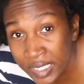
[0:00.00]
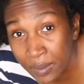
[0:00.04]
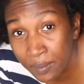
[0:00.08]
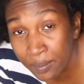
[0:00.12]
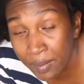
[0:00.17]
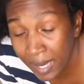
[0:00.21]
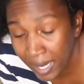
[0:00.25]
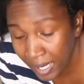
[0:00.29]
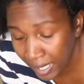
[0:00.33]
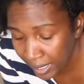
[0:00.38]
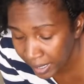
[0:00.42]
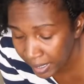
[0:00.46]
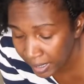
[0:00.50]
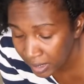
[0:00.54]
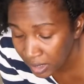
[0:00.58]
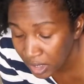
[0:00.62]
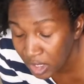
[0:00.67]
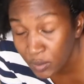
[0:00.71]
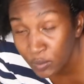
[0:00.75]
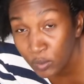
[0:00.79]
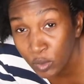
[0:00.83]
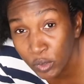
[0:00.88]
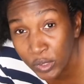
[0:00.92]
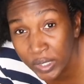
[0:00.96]
of my
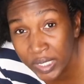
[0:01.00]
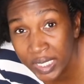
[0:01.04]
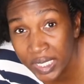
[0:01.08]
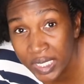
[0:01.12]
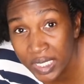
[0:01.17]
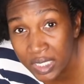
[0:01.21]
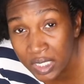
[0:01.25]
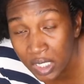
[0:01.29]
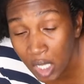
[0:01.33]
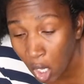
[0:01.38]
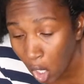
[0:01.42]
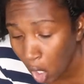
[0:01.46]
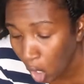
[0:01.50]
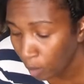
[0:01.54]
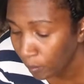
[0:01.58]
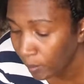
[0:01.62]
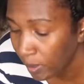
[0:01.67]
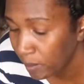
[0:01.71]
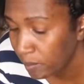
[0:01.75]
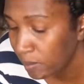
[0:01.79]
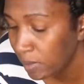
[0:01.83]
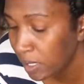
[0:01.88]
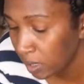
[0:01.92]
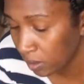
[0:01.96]
smoothie is
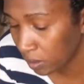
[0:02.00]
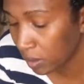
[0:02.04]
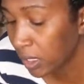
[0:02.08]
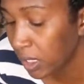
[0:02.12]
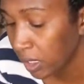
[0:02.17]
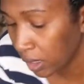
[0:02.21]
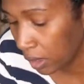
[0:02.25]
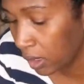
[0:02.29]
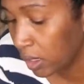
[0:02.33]
almond milk.